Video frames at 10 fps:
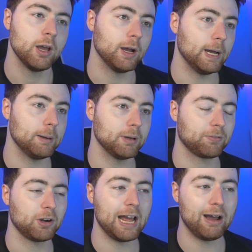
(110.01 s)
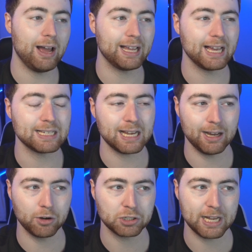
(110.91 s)
But for now, I guess I
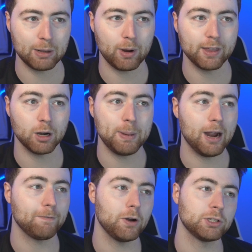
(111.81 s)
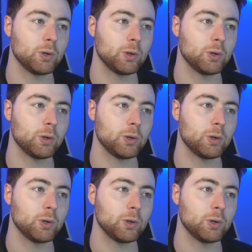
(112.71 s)
understand why they're a power forward.